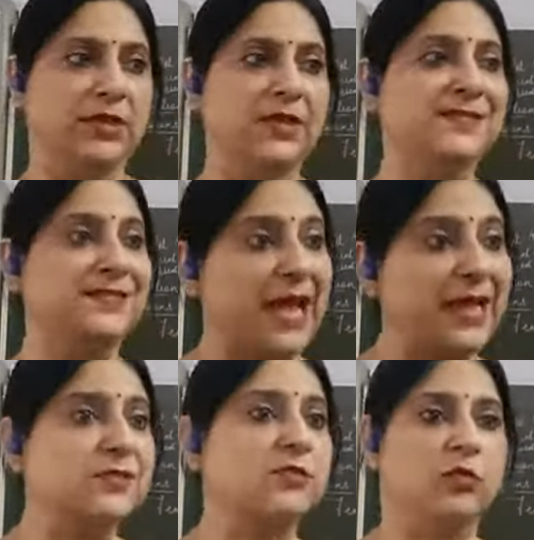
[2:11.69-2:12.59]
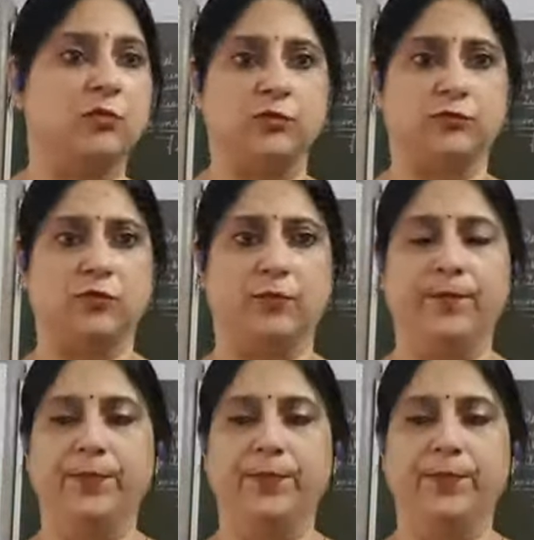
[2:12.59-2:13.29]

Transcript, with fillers: the sex chromosome,